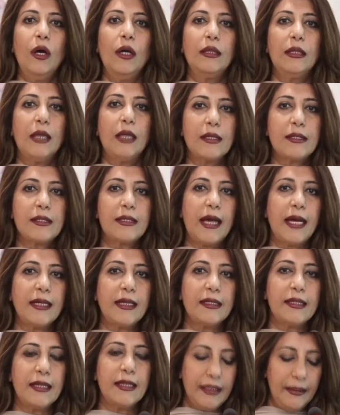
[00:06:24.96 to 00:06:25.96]
Last
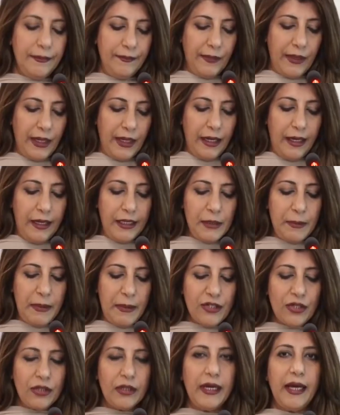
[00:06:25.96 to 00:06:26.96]
Saturday, a
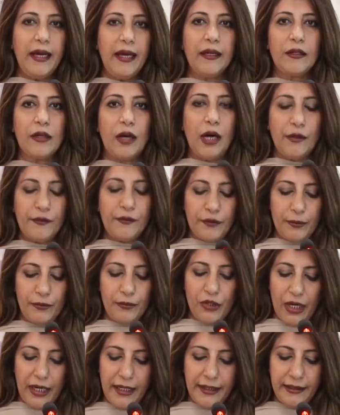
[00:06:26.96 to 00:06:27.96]
special aircraft from
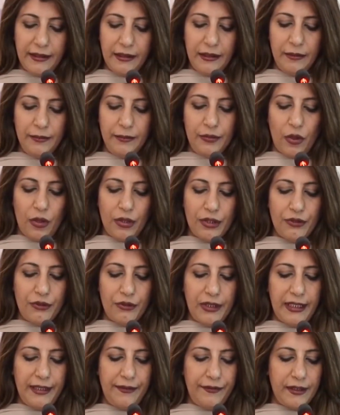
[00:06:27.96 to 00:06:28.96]
China brought
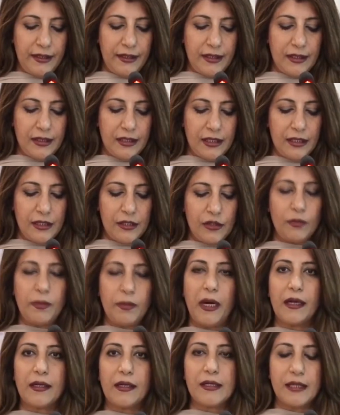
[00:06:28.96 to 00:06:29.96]
relief assistance to
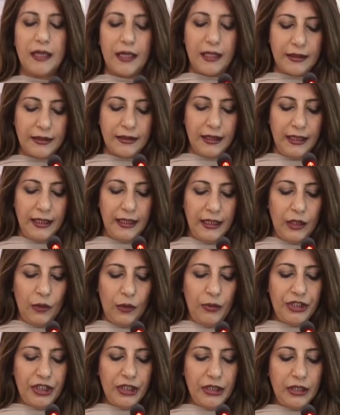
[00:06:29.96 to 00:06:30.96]
Pakistan,
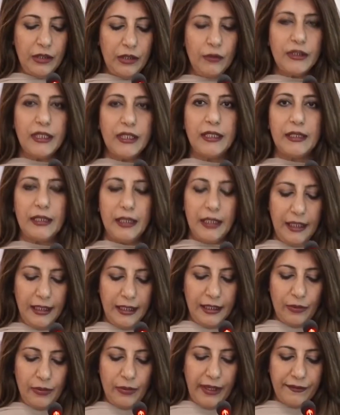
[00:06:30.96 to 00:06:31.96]
which included
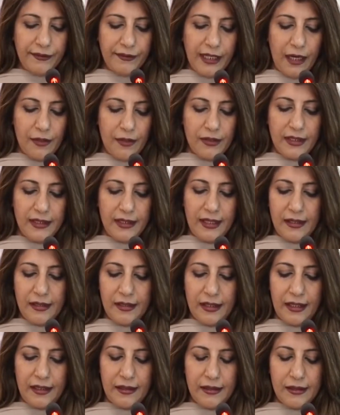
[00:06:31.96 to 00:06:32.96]
12,000
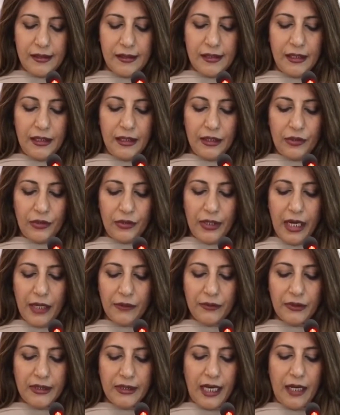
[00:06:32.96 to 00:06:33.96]
test kits,
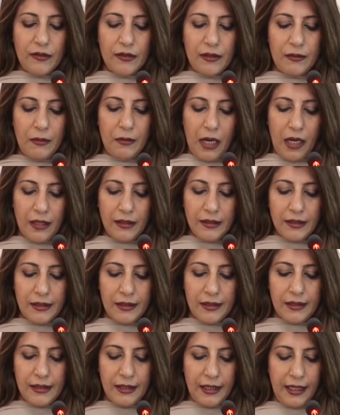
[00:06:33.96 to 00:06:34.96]
300,000
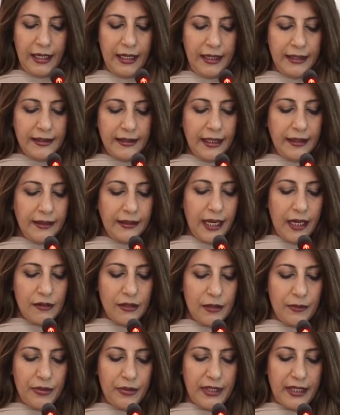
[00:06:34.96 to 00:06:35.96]
masks,
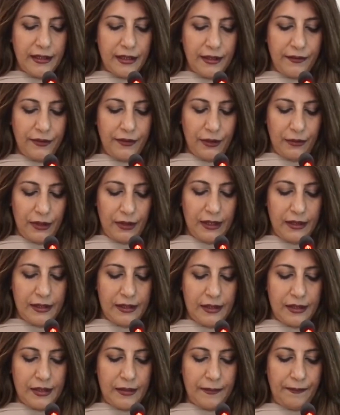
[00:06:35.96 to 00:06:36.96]
10,000 protective
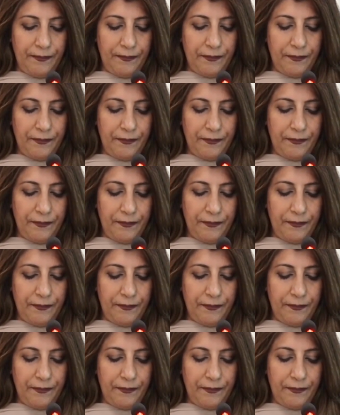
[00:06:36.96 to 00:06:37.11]
units.